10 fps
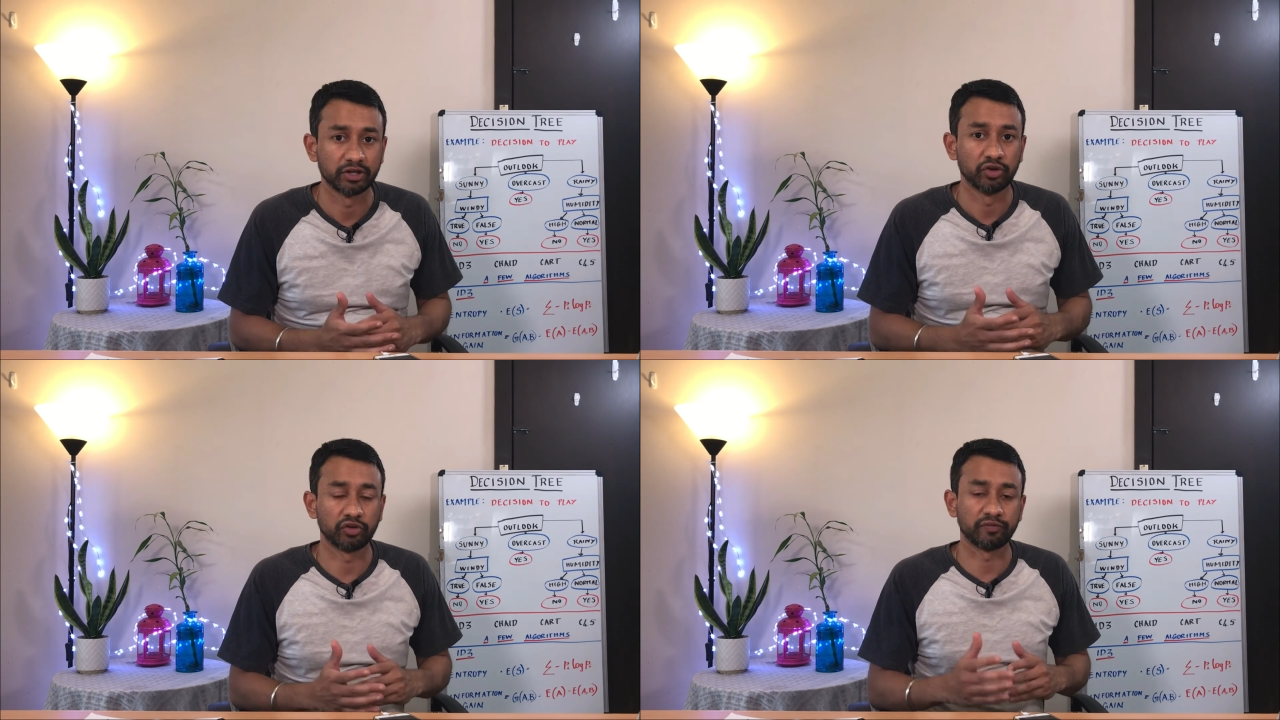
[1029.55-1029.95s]

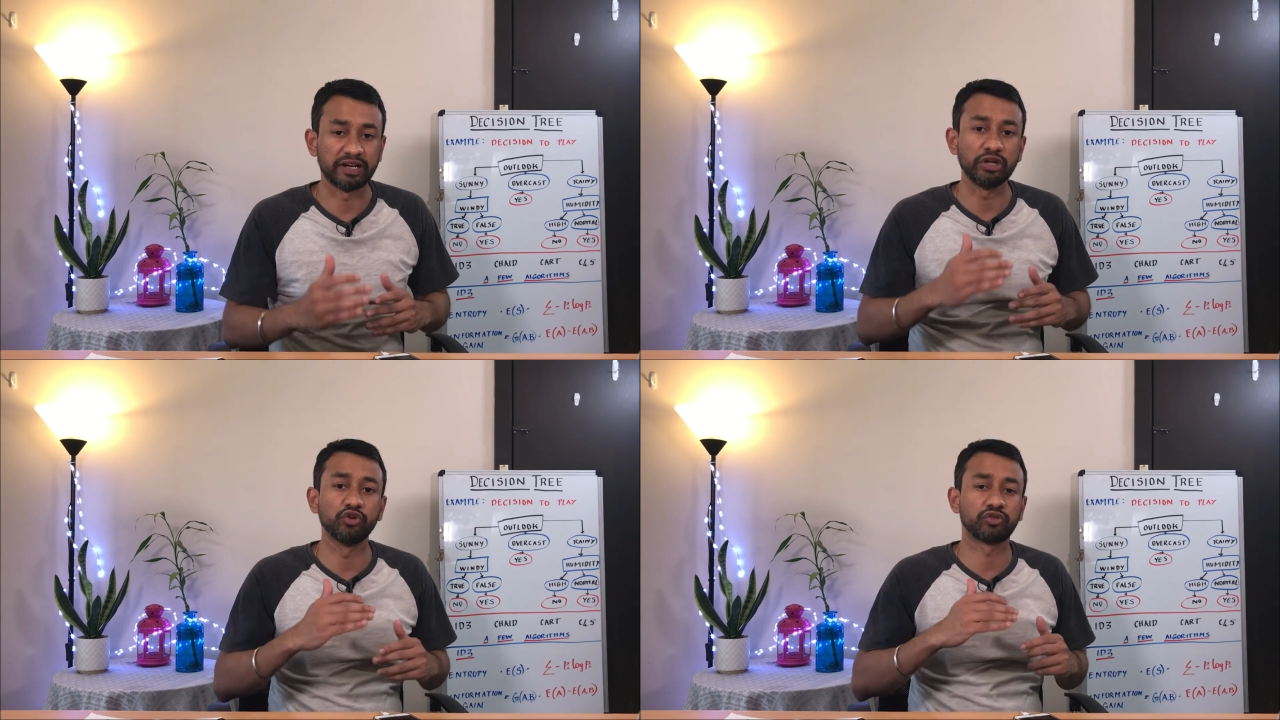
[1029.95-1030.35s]
So we
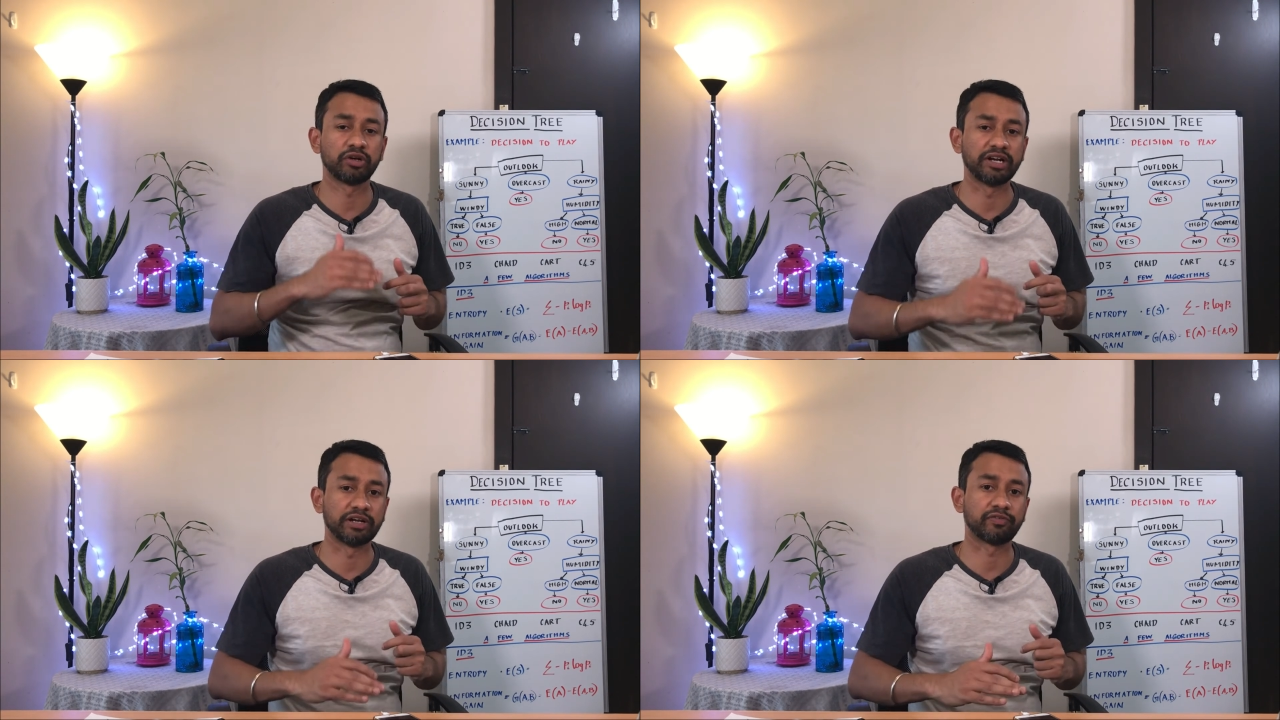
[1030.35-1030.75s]

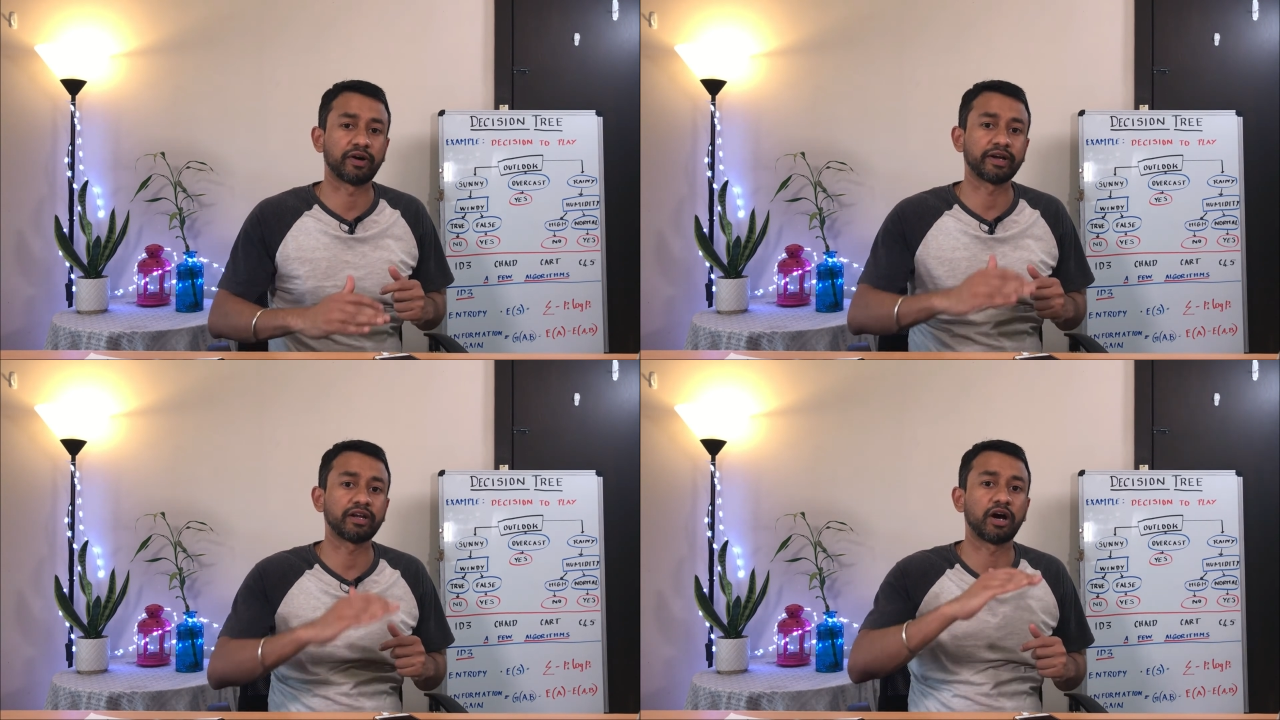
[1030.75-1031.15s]
usually
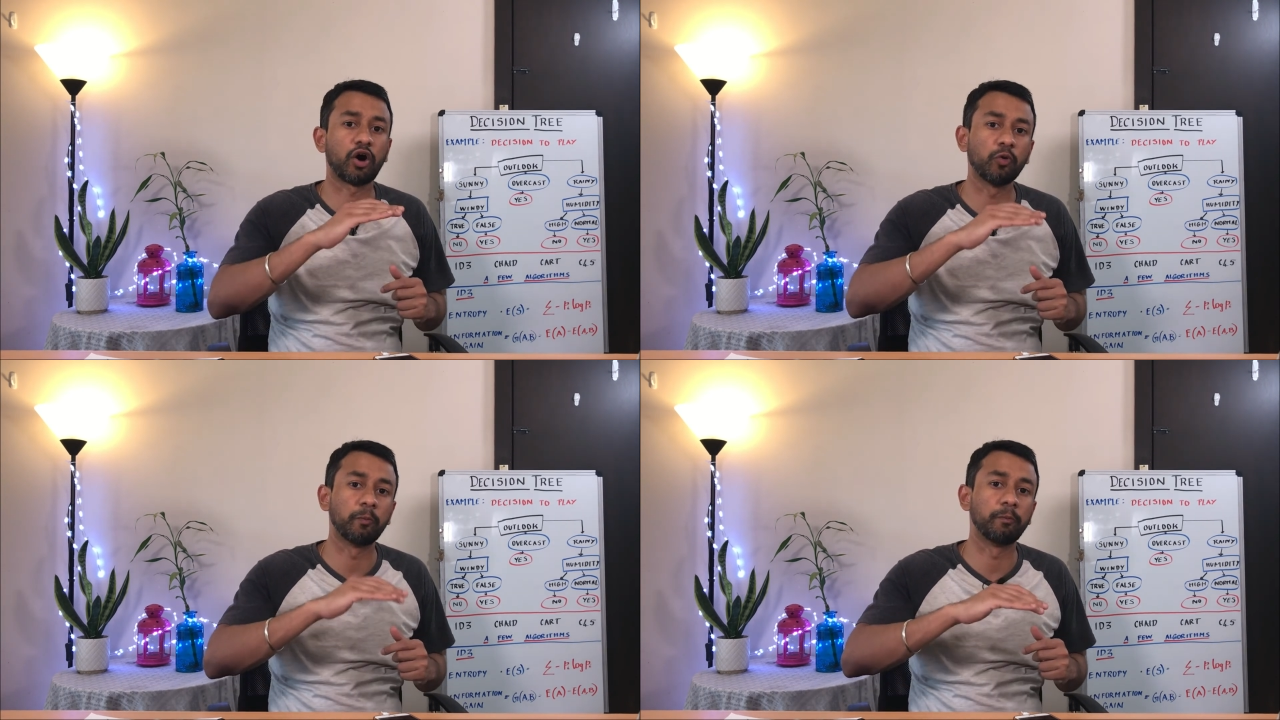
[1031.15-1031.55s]
define
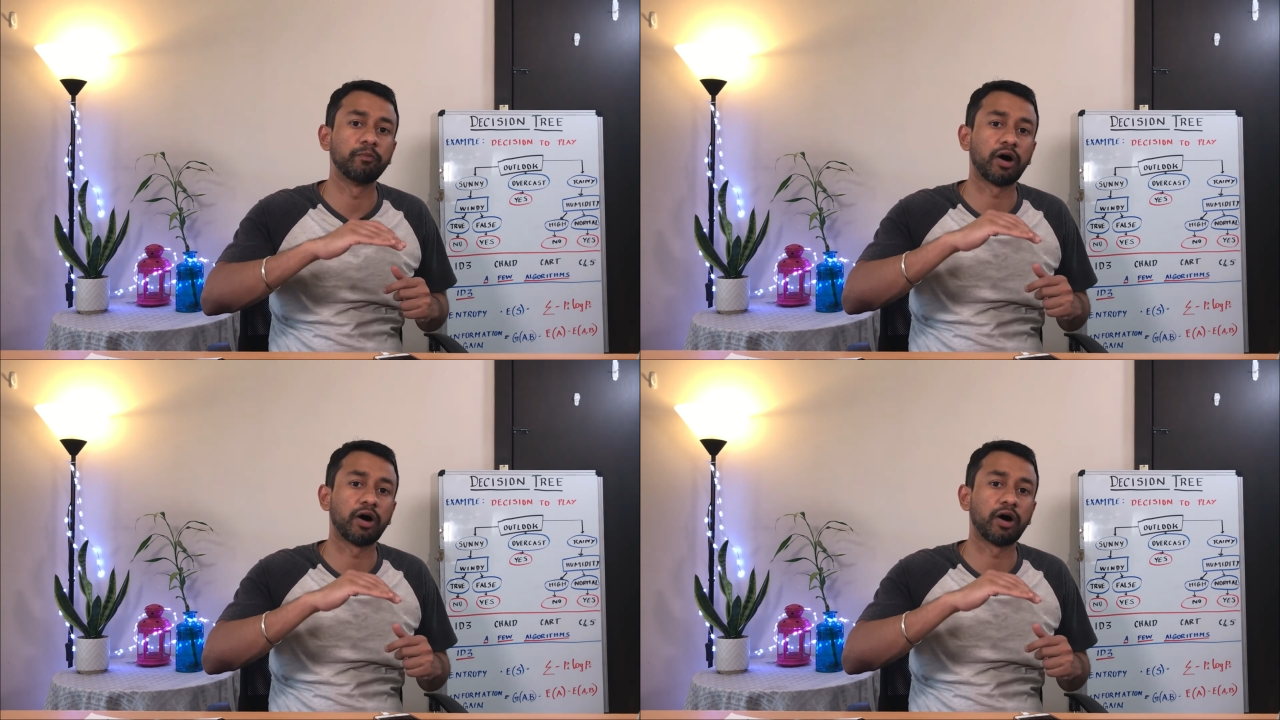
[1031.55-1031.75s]
how